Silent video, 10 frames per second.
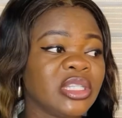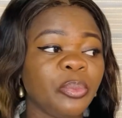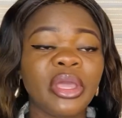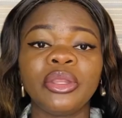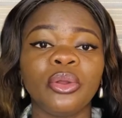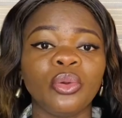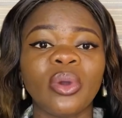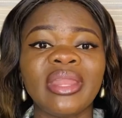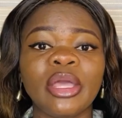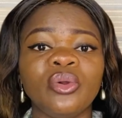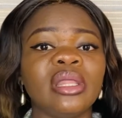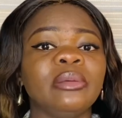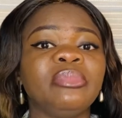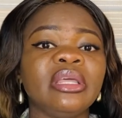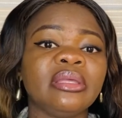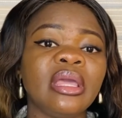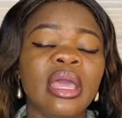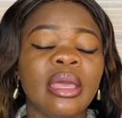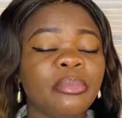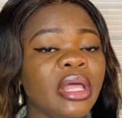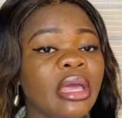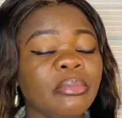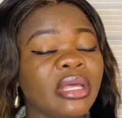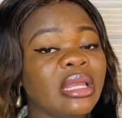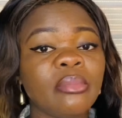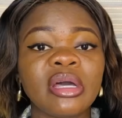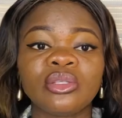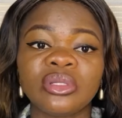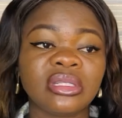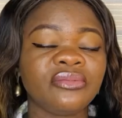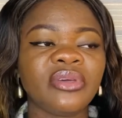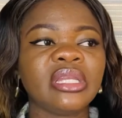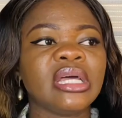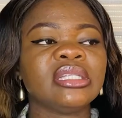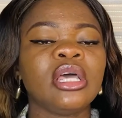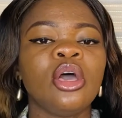depending on whether you are the claimant or the defendant.